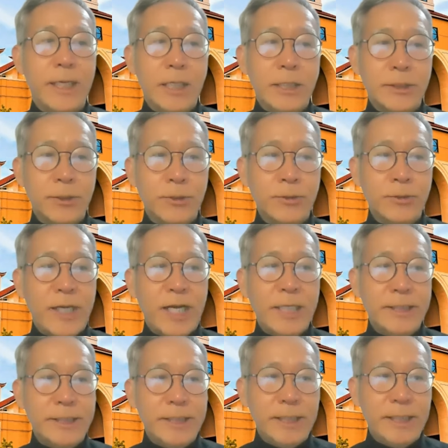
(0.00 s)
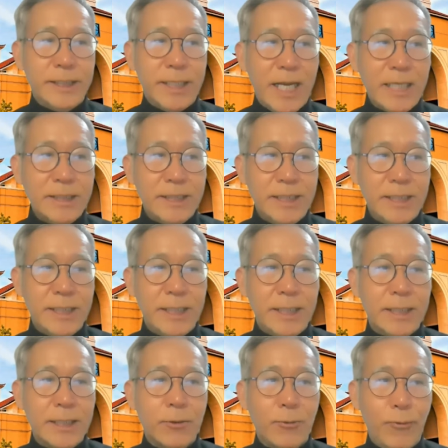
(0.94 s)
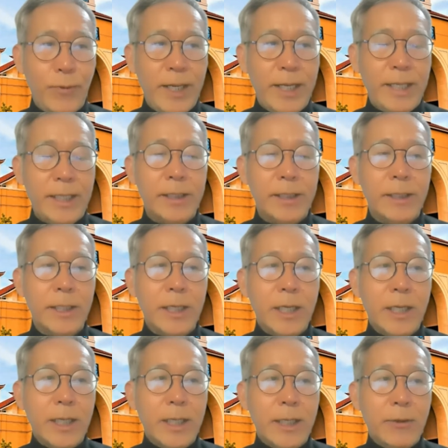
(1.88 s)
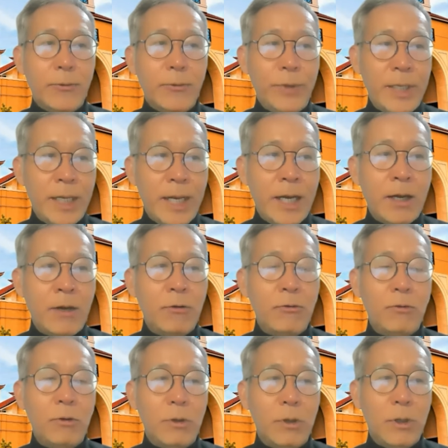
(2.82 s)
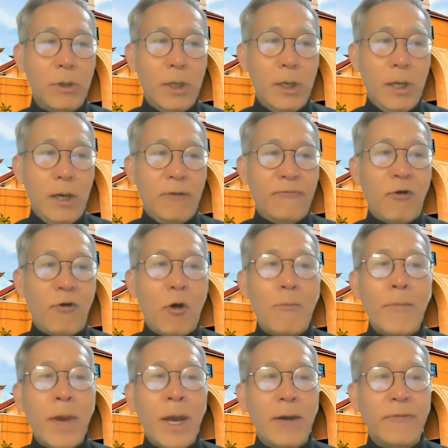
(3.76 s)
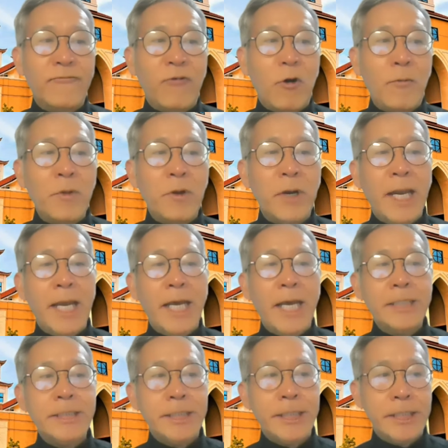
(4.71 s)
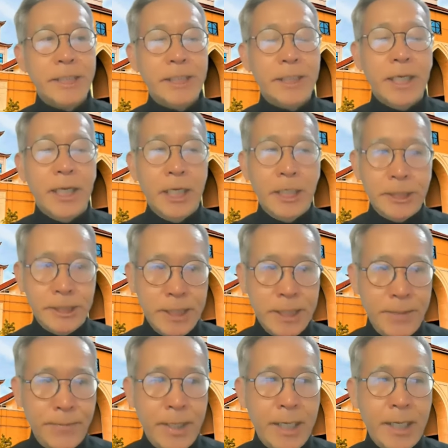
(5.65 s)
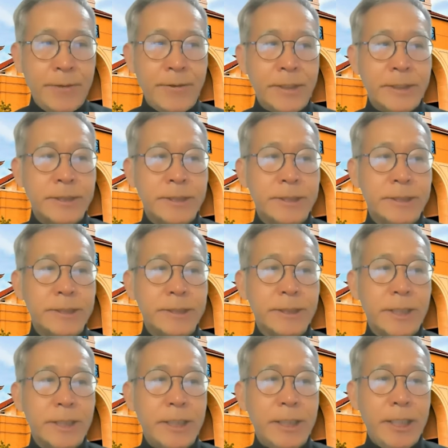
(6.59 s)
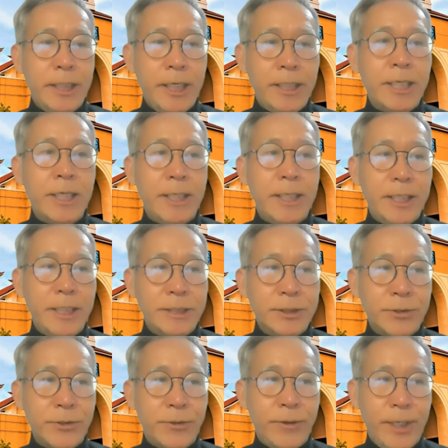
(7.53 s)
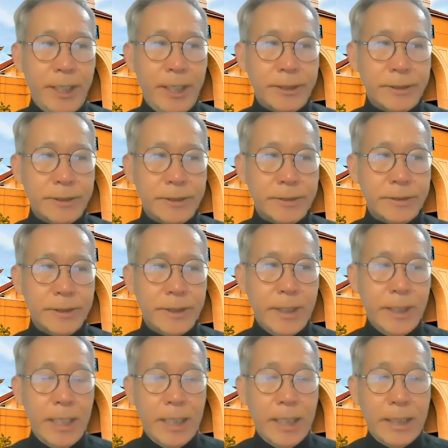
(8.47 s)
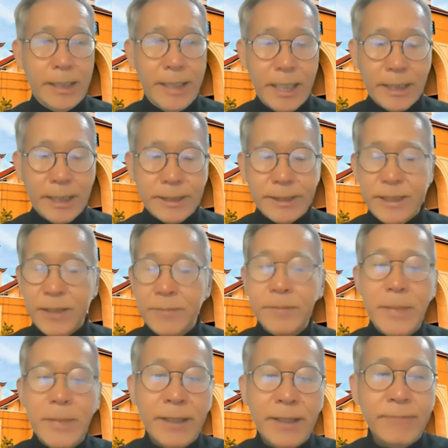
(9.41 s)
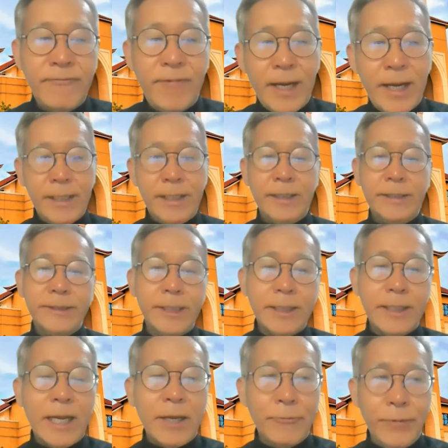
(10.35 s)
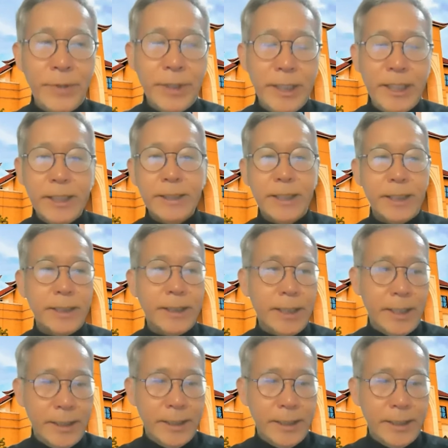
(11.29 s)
So you can see, that's the way we now formulating seminarians in the digital age. That's something very, just like we're eating